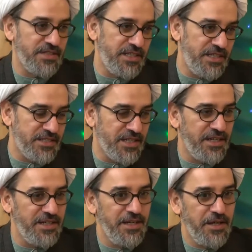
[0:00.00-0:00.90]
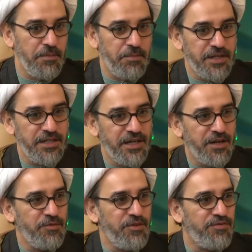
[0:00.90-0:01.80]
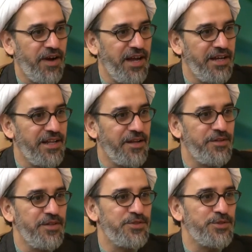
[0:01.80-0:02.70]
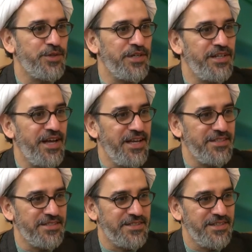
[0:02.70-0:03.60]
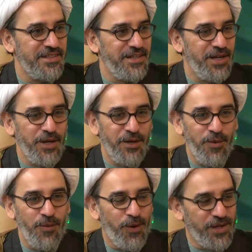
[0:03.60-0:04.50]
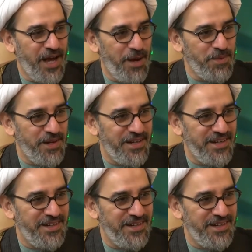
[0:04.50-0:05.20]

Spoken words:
Hazrat Isa. But here we find that these 3 days, you know, what happened?